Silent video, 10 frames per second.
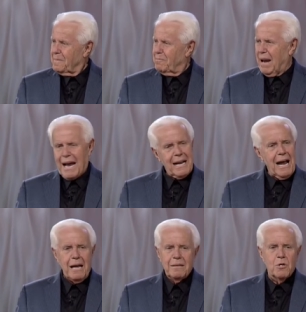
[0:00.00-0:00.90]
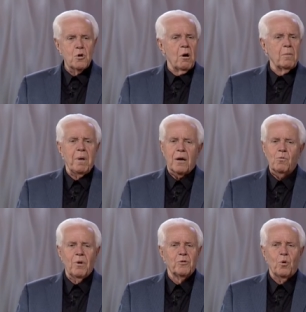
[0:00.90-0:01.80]
Black guy. Talk about could
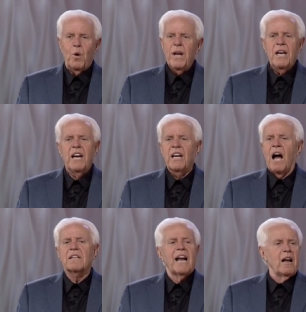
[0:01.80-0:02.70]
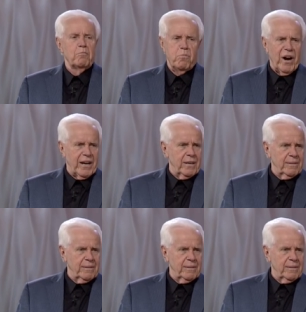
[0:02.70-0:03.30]
run through, he knocked down brick.